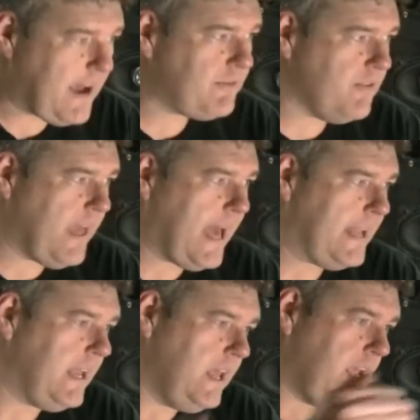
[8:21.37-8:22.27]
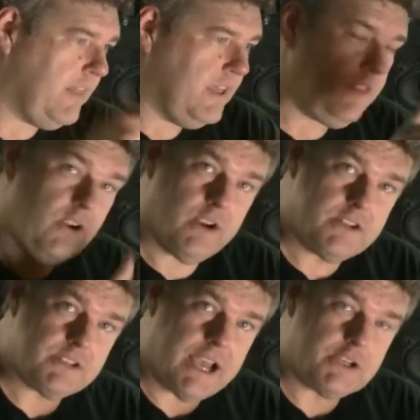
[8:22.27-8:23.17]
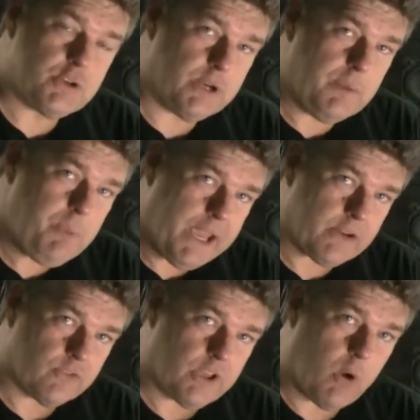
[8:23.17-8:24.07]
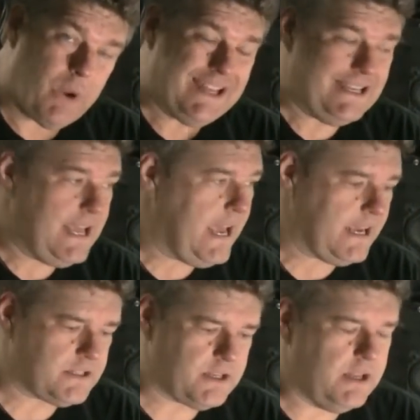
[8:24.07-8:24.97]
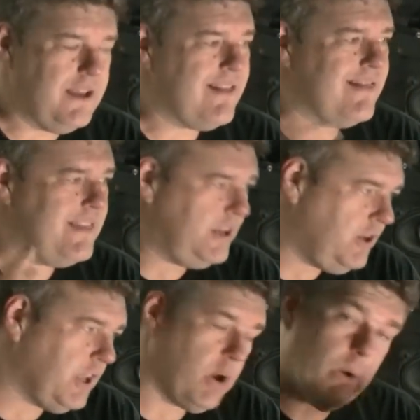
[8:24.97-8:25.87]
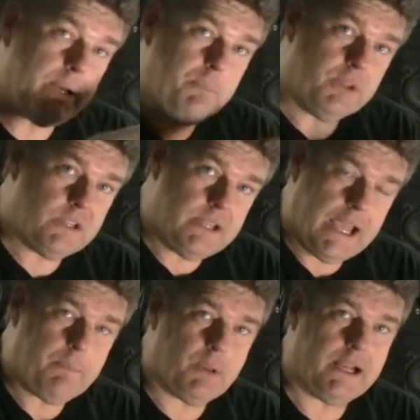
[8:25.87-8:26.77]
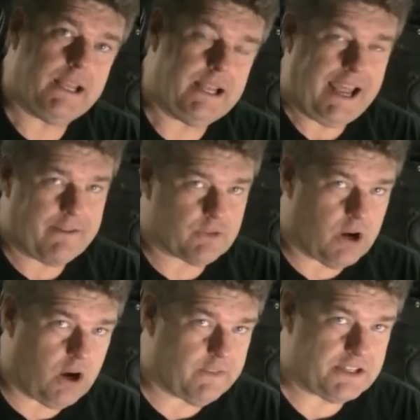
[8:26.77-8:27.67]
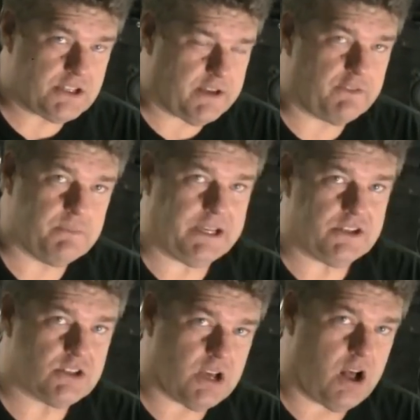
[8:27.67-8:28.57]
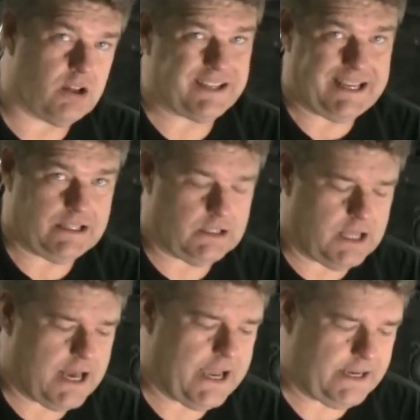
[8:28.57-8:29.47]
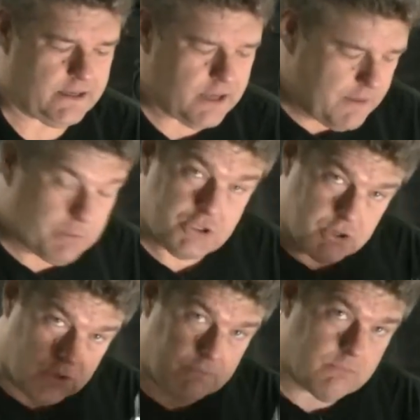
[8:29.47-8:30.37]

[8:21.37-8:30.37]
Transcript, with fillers: after that. And then your inside trim panels go in next. Then you can go ahead and put the deck plate in after all that stuff has been installed and aligned. But your